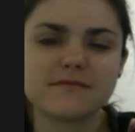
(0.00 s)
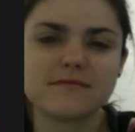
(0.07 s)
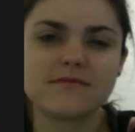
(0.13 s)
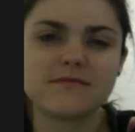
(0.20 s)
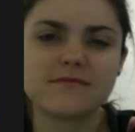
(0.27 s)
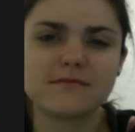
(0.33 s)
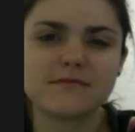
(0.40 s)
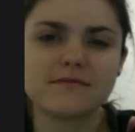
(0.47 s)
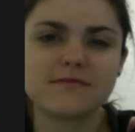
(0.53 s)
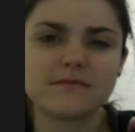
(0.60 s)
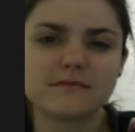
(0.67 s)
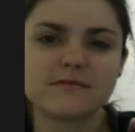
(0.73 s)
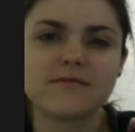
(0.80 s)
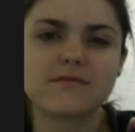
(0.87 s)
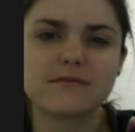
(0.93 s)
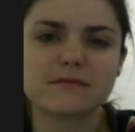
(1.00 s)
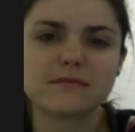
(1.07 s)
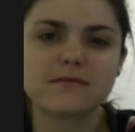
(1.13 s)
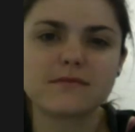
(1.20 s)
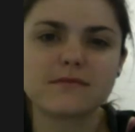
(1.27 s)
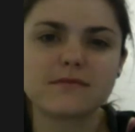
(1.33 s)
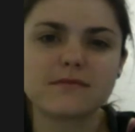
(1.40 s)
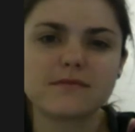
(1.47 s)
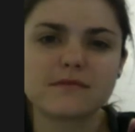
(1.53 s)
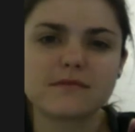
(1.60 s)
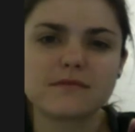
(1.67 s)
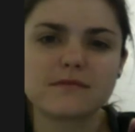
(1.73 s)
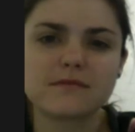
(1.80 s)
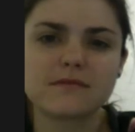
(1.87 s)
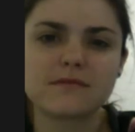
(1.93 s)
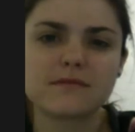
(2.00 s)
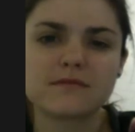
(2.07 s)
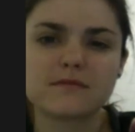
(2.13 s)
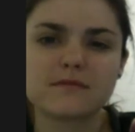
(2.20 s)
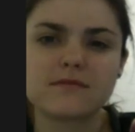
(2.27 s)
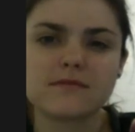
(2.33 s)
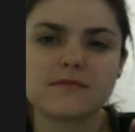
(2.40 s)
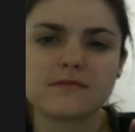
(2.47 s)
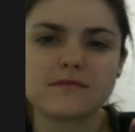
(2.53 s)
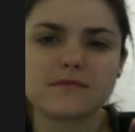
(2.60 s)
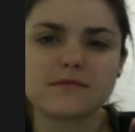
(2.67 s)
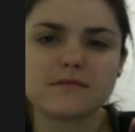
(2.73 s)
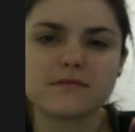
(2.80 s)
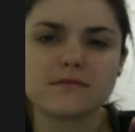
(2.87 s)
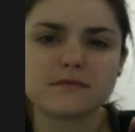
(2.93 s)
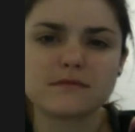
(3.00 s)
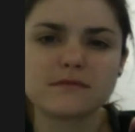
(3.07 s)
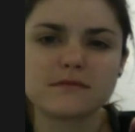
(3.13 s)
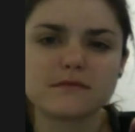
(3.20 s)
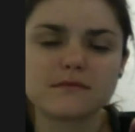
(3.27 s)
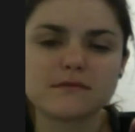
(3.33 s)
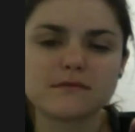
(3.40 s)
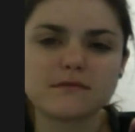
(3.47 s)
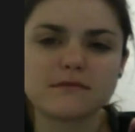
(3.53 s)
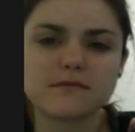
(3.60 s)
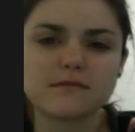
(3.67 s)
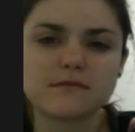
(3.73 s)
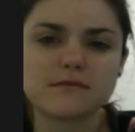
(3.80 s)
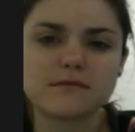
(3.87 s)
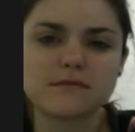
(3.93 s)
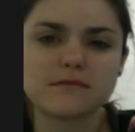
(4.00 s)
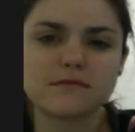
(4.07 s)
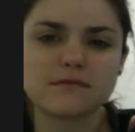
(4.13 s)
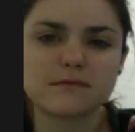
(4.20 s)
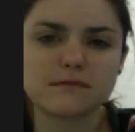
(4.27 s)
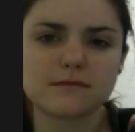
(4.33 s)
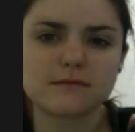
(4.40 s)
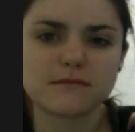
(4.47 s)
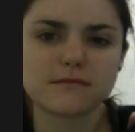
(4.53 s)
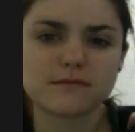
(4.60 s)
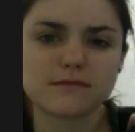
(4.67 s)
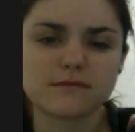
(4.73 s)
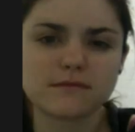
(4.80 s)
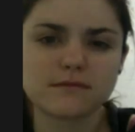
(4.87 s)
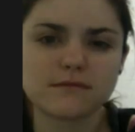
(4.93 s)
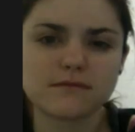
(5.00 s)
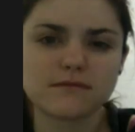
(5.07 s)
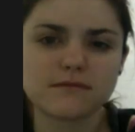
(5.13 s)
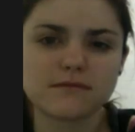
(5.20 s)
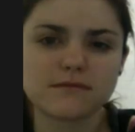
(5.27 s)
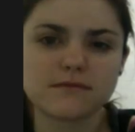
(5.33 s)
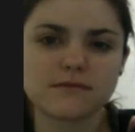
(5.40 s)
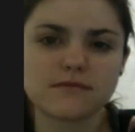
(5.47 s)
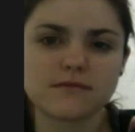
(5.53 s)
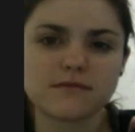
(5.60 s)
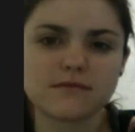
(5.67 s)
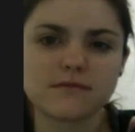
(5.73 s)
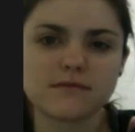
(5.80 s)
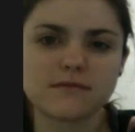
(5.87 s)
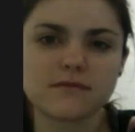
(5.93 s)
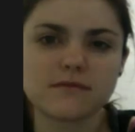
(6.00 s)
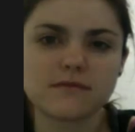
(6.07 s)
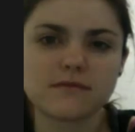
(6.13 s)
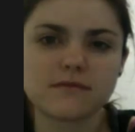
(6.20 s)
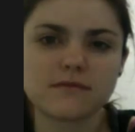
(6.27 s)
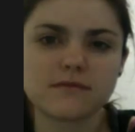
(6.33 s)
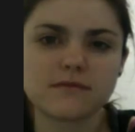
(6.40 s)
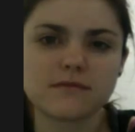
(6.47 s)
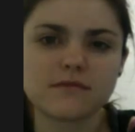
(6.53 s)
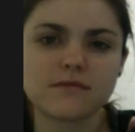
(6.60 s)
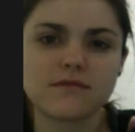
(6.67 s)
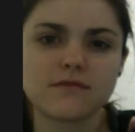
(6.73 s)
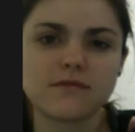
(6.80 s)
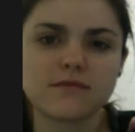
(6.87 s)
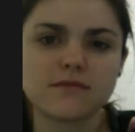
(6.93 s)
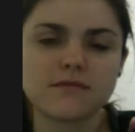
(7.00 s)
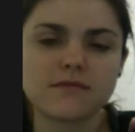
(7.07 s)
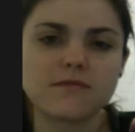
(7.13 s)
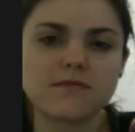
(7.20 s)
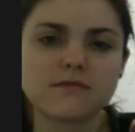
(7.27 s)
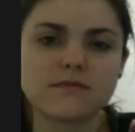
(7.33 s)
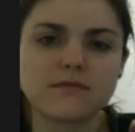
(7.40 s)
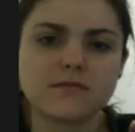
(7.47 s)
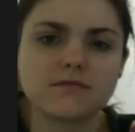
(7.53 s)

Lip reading: No words are spoken by the person on screen.